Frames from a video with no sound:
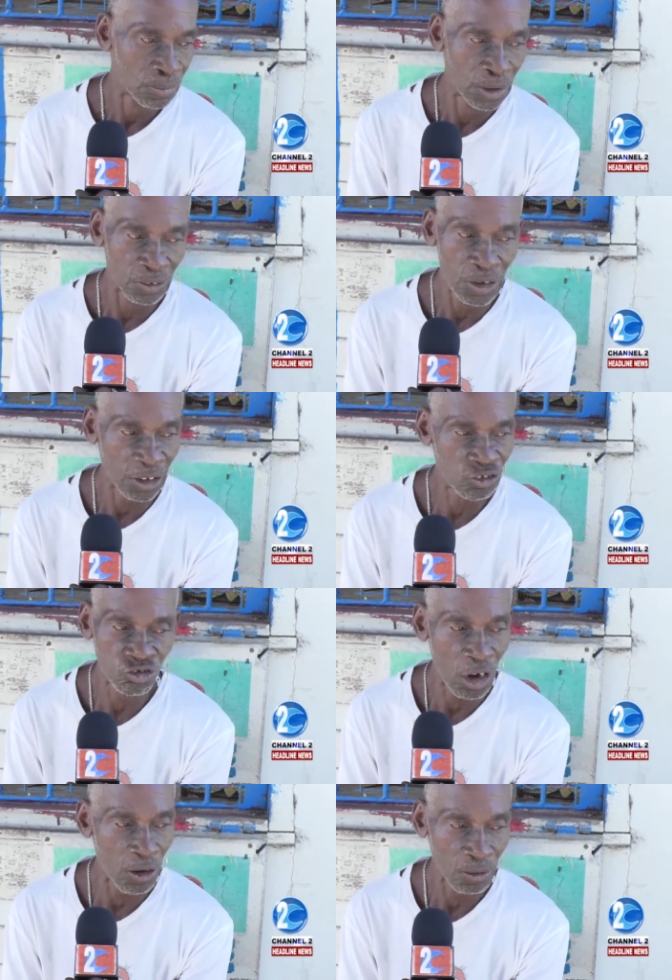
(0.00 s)
It's not
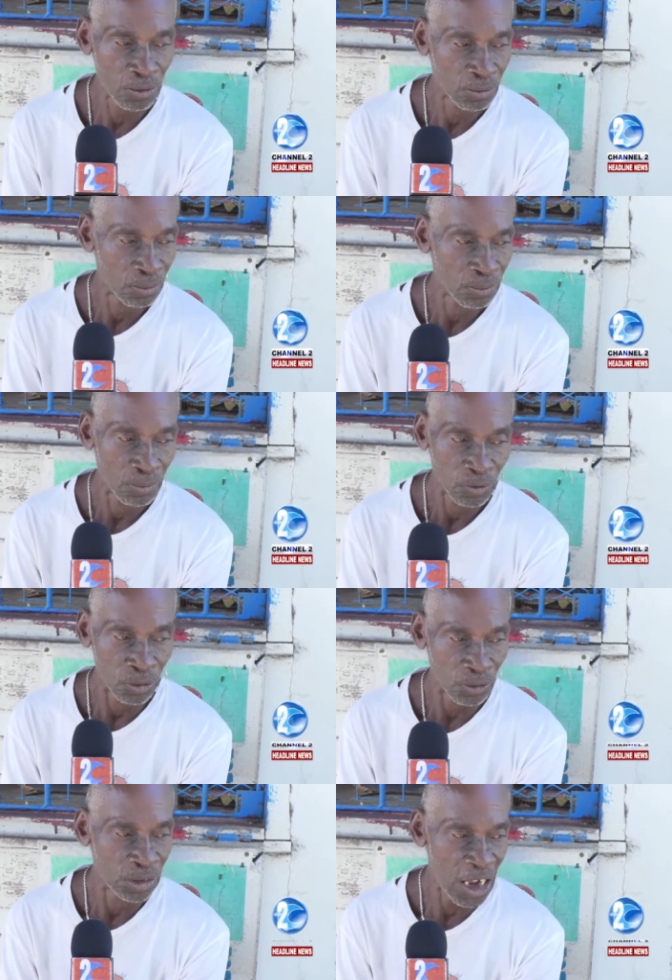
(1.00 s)
strong.
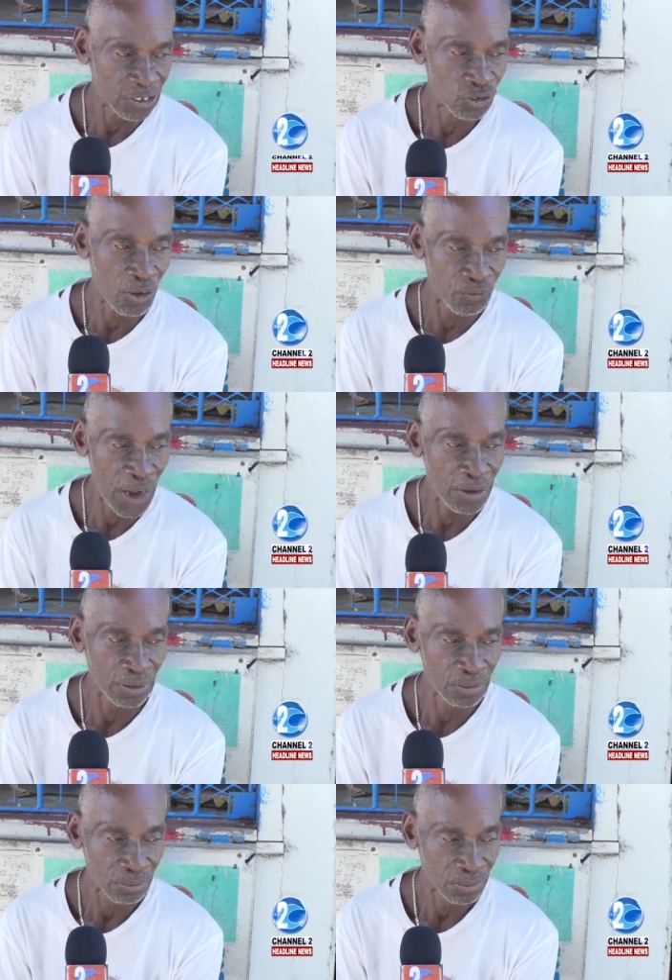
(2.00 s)
Lasko fan